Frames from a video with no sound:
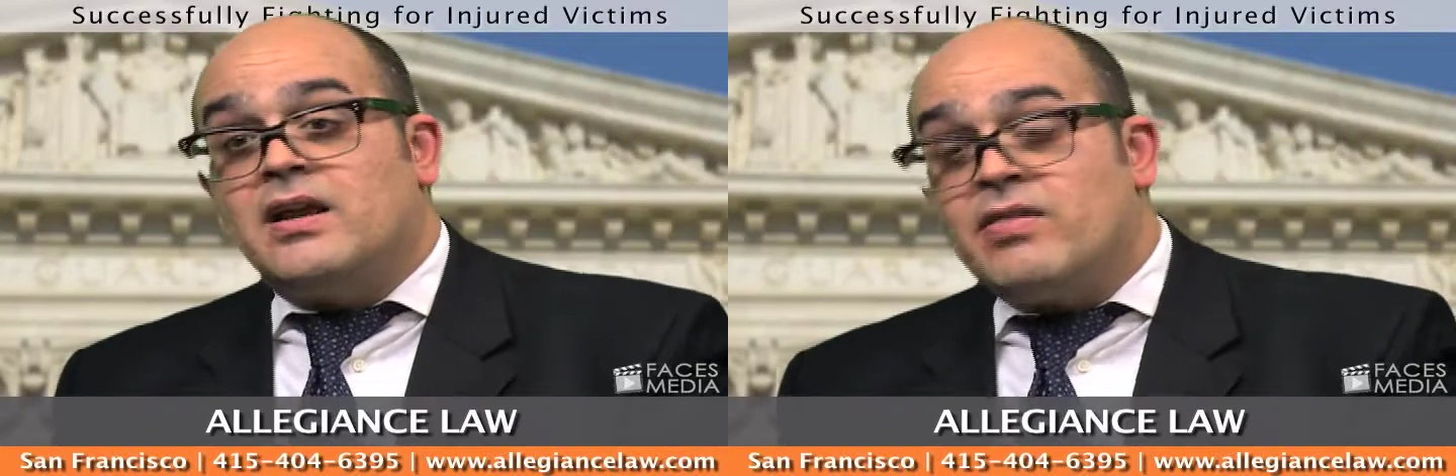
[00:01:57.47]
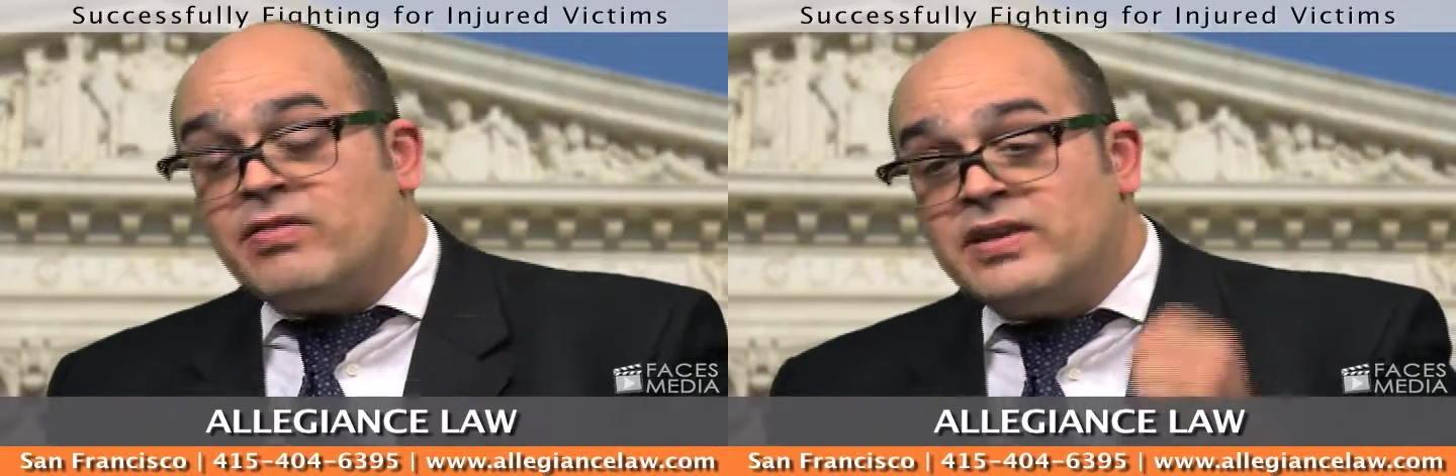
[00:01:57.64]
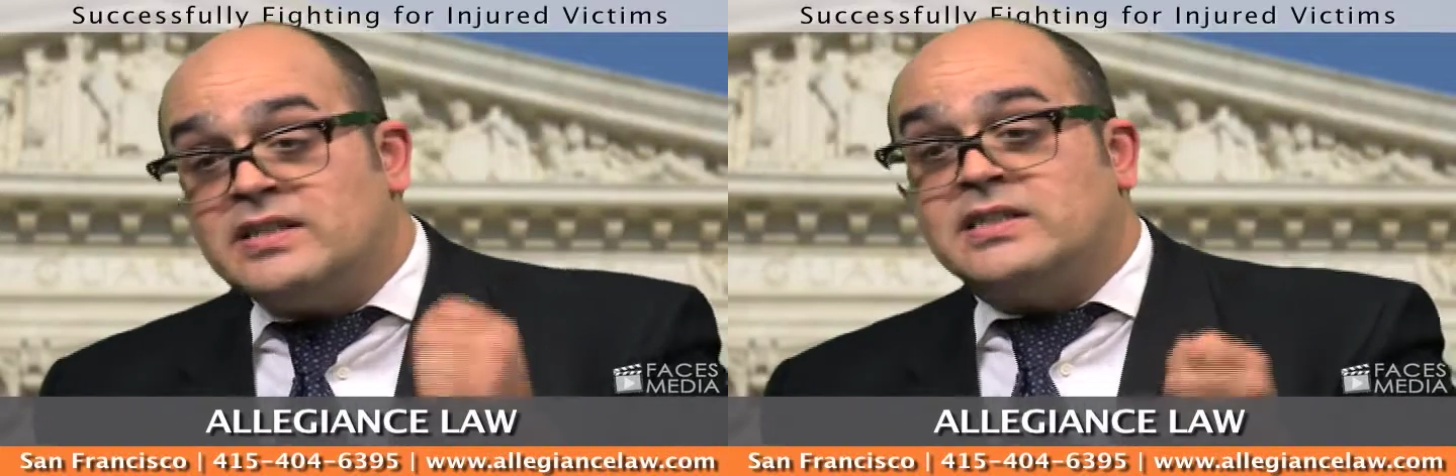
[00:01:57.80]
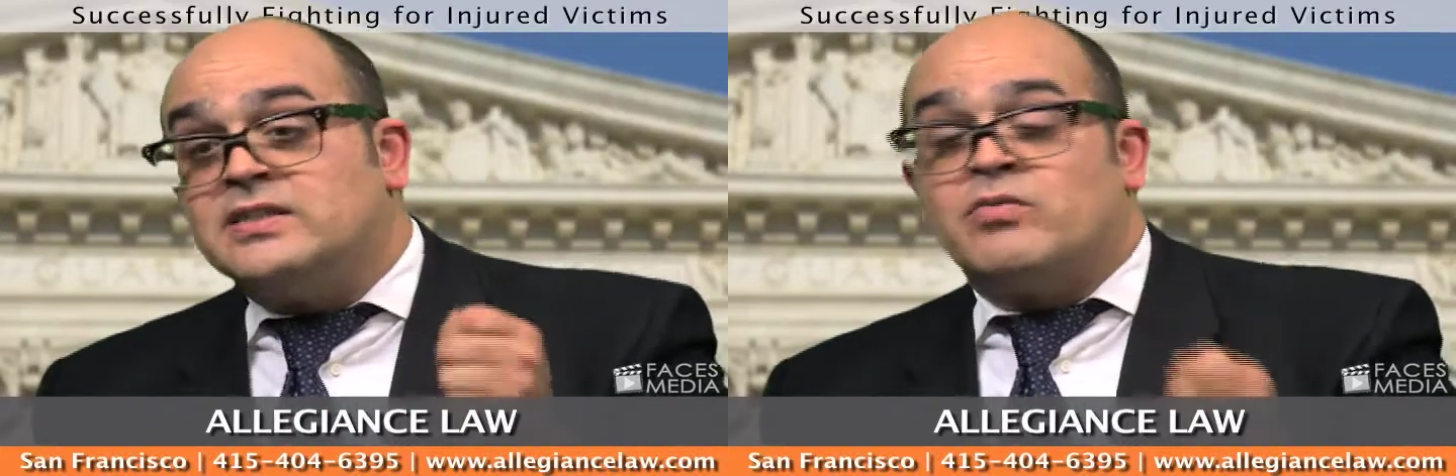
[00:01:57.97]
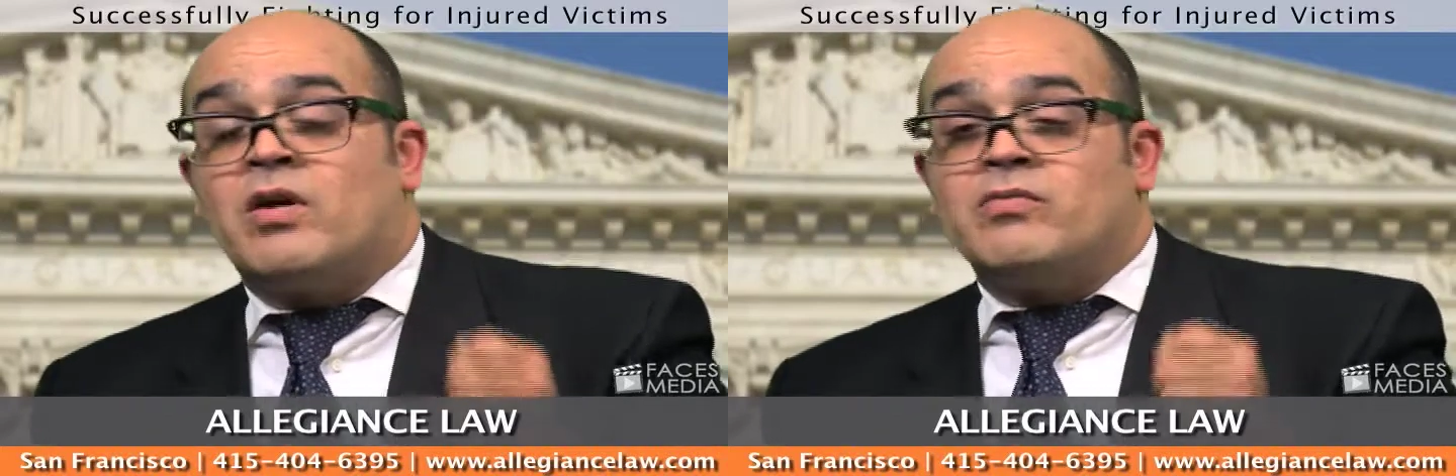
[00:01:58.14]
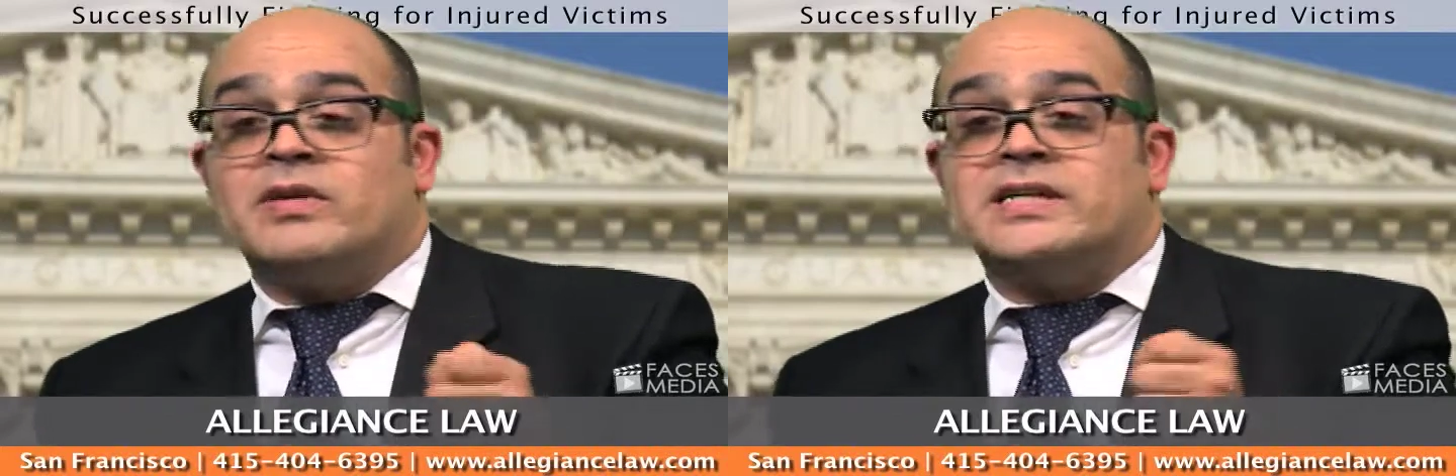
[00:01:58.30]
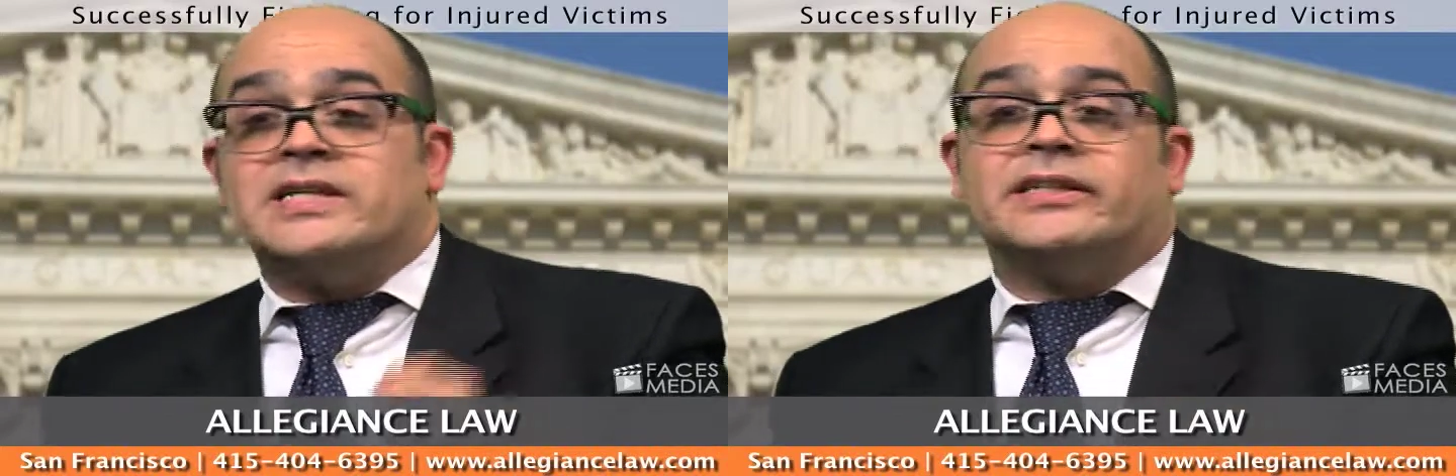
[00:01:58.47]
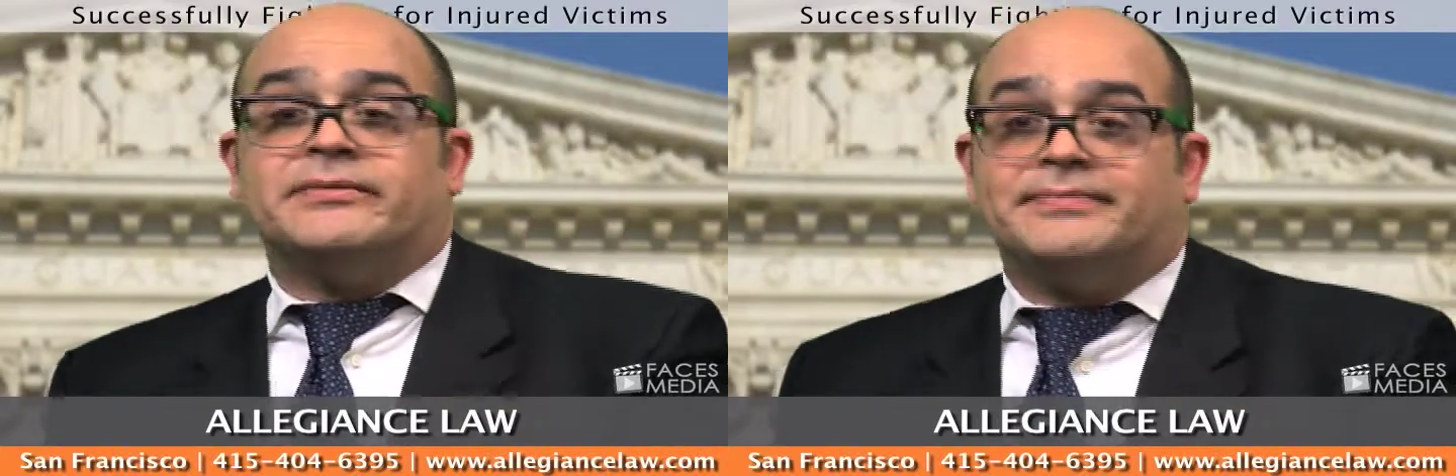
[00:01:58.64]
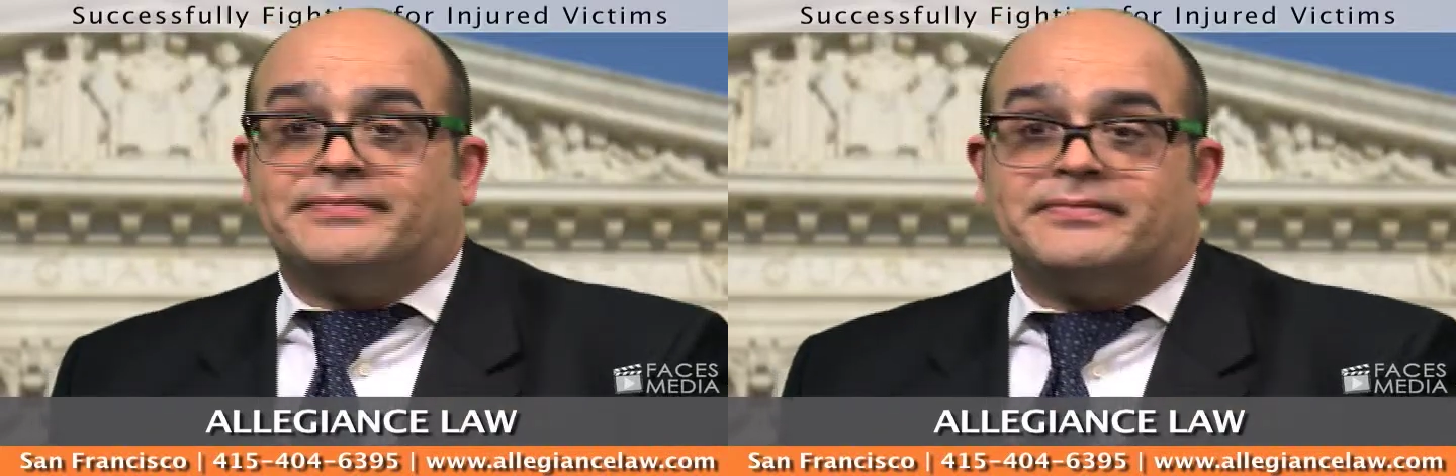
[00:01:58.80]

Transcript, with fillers: this is what we did. It